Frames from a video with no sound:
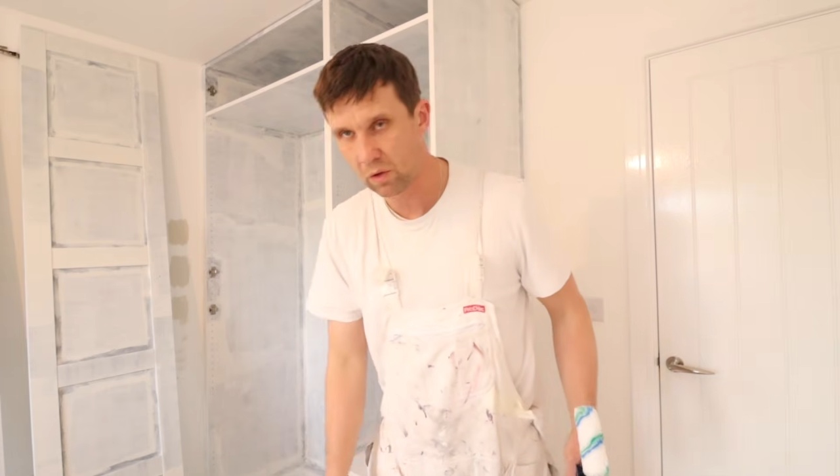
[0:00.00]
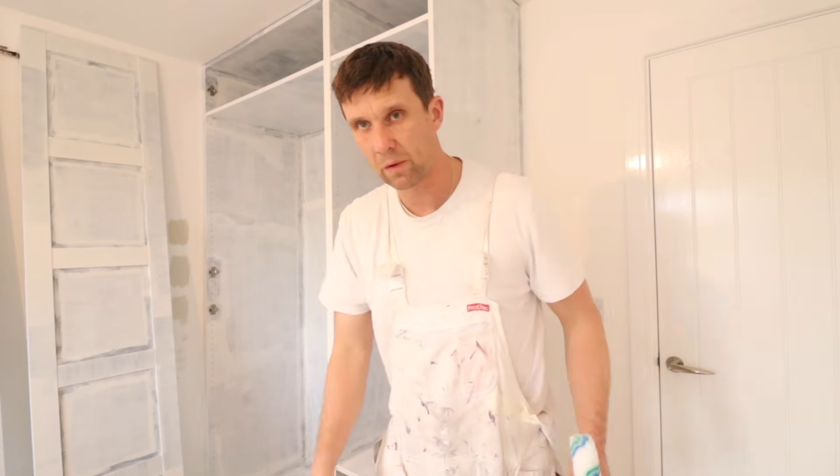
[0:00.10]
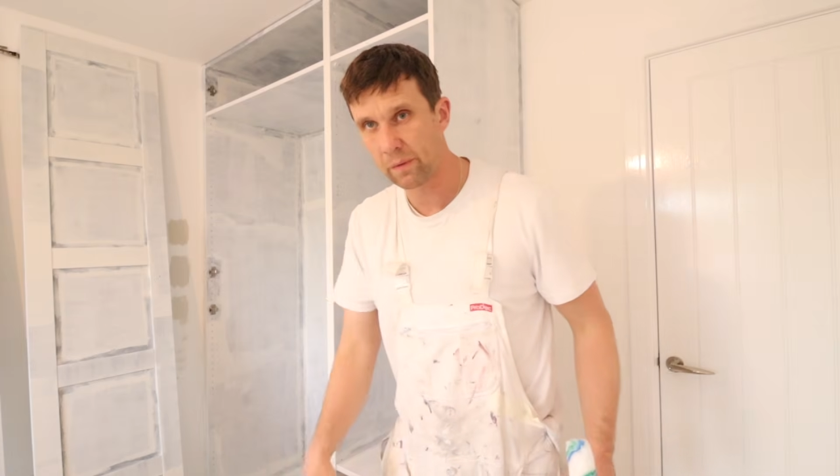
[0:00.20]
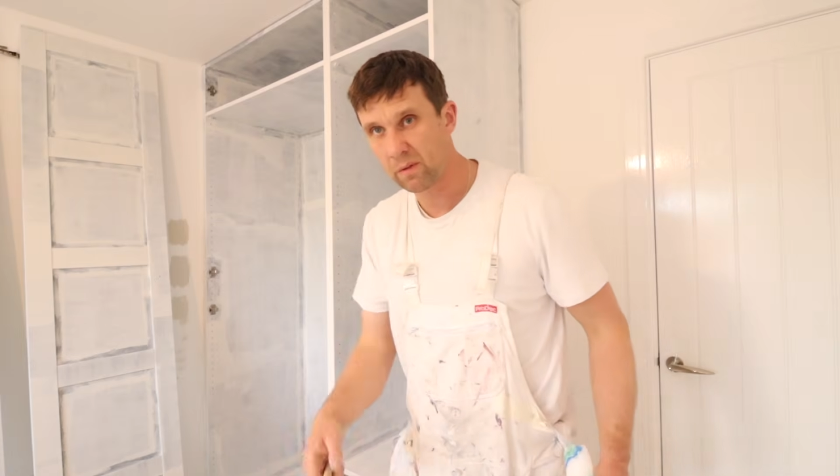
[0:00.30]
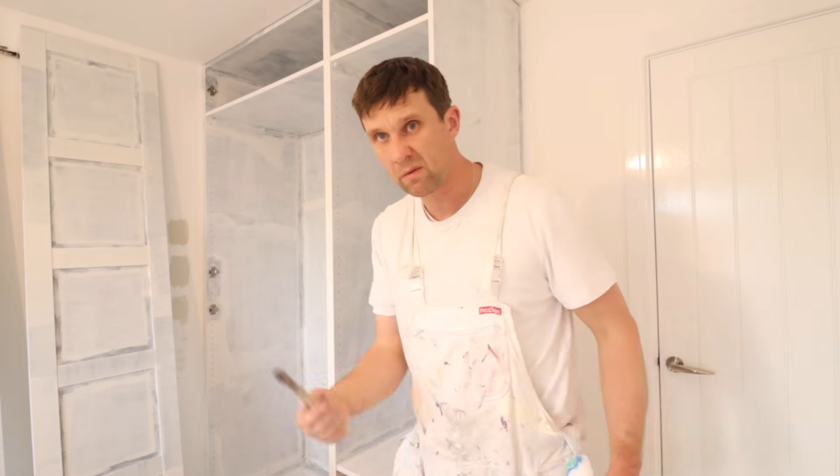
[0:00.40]

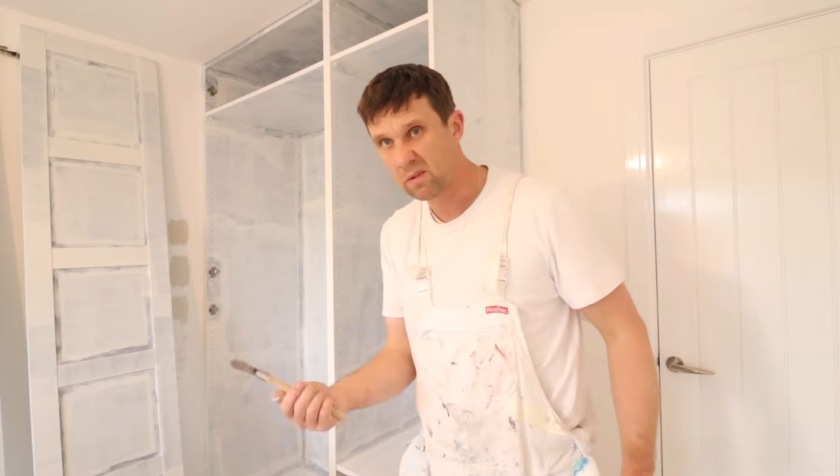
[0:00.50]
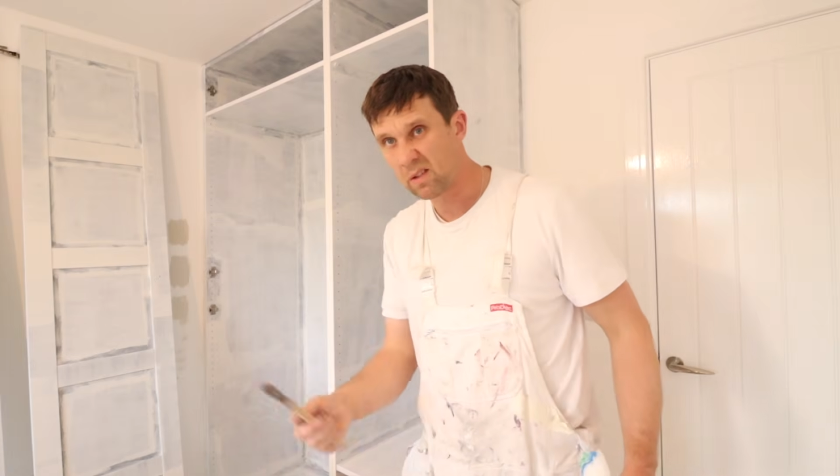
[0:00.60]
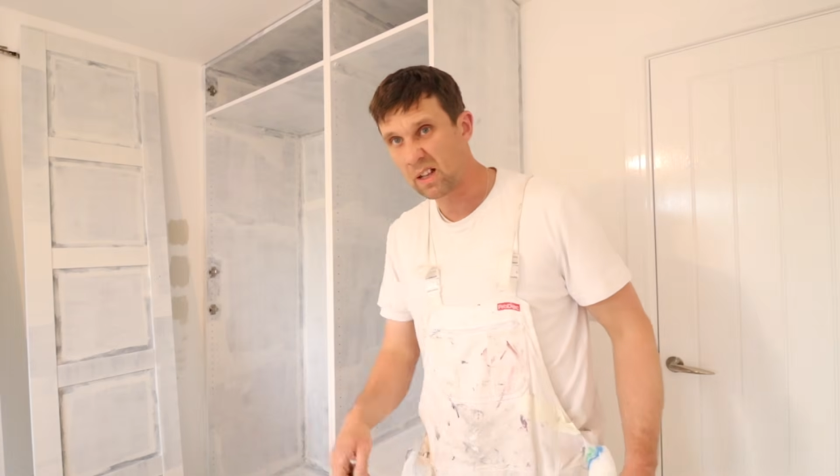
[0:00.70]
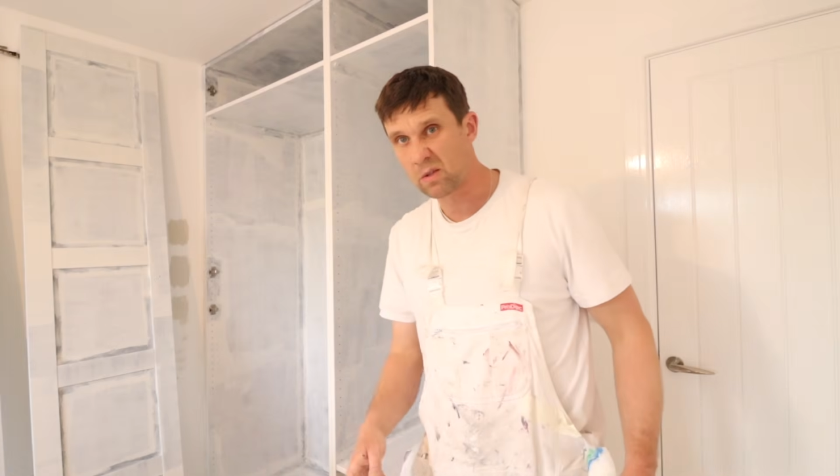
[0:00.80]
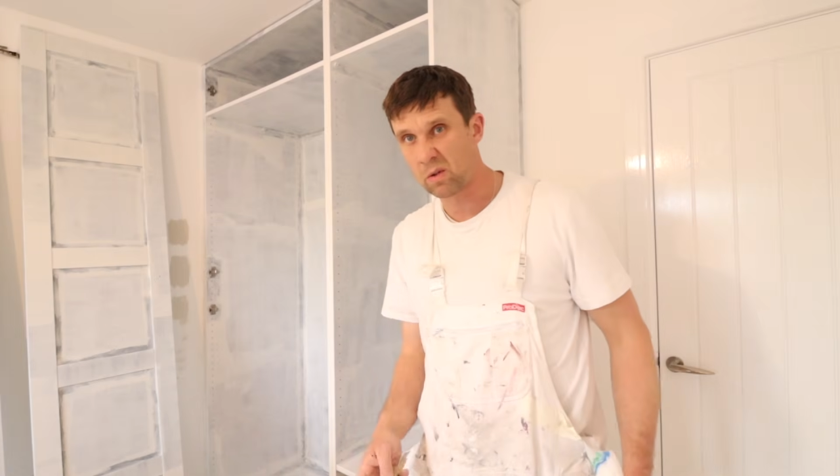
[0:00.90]
stuff, and
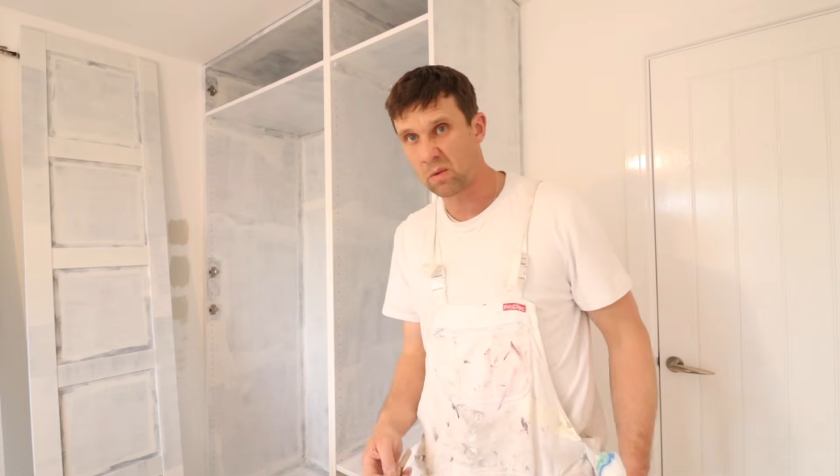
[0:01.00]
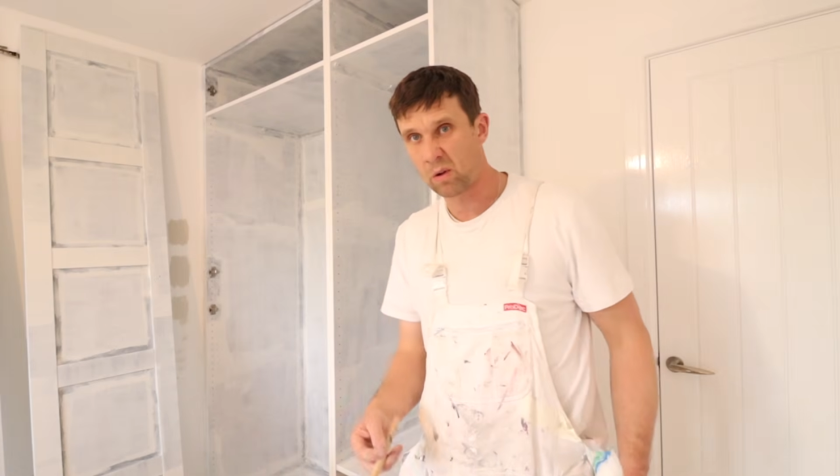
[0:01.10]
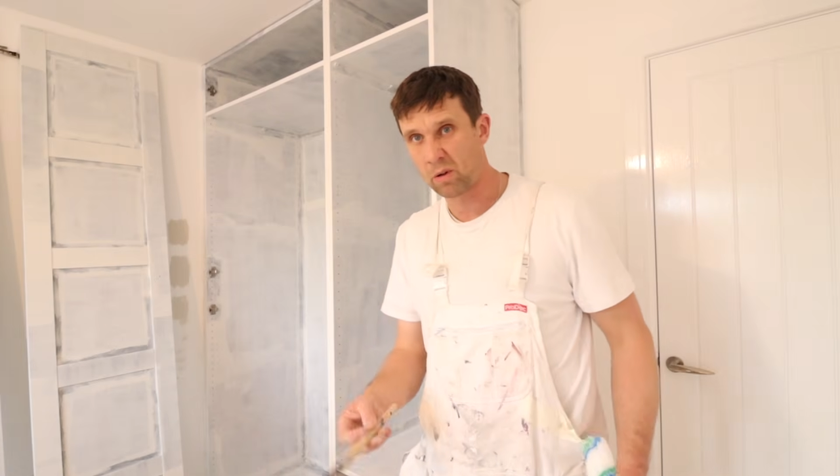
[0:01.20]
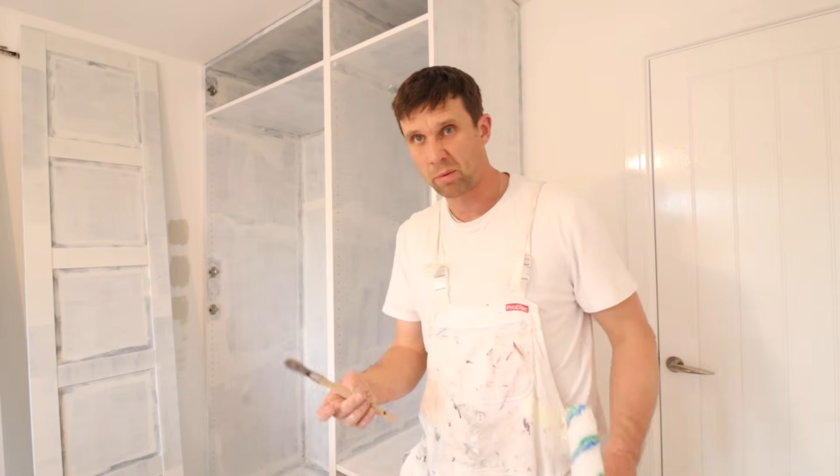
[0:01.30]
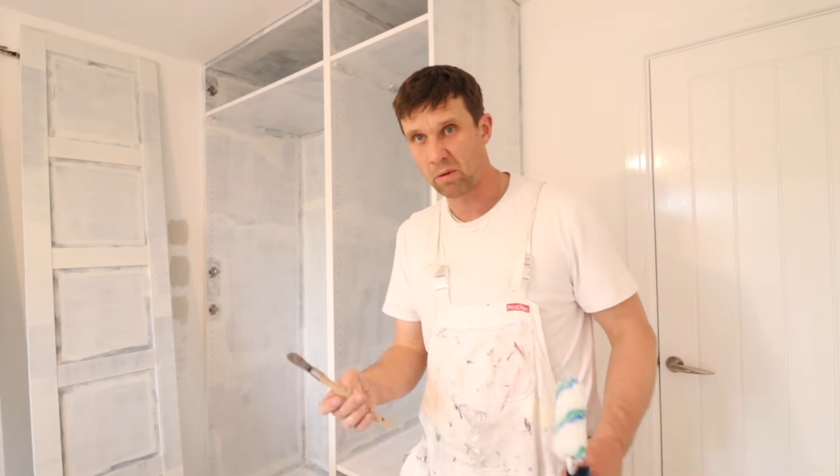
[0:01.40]
that's what they
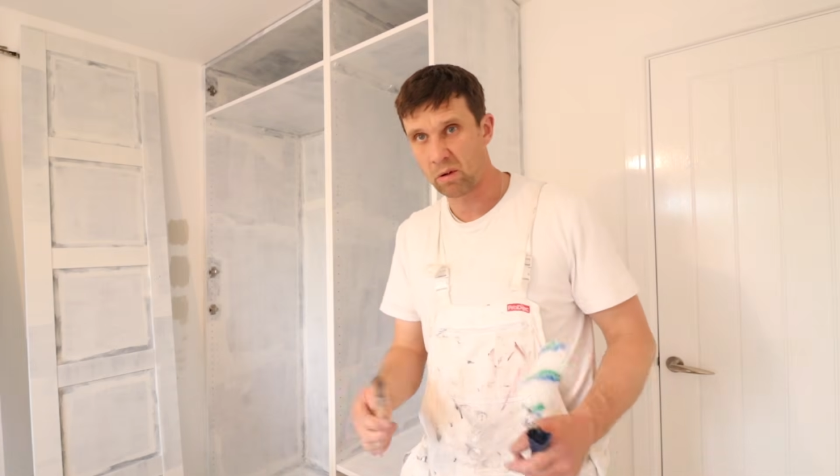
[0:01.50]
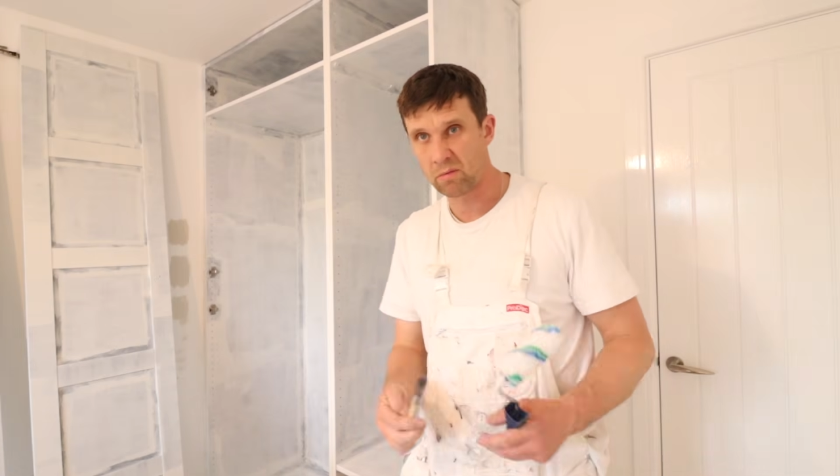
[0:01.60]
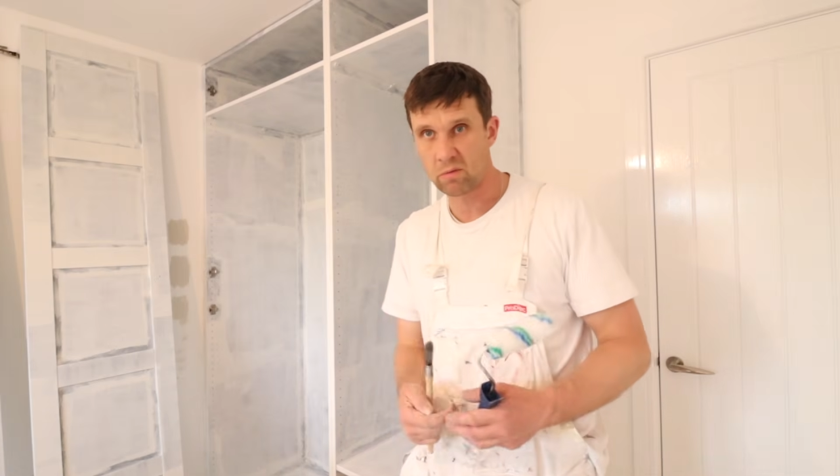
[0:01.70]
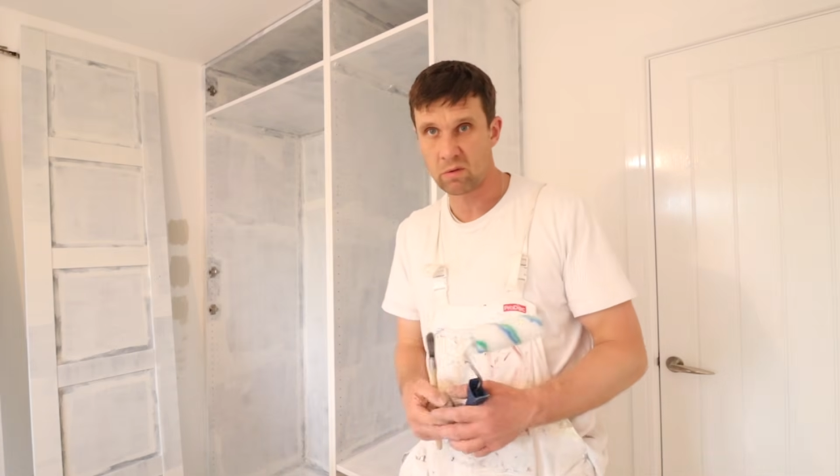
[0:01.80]
want to put on.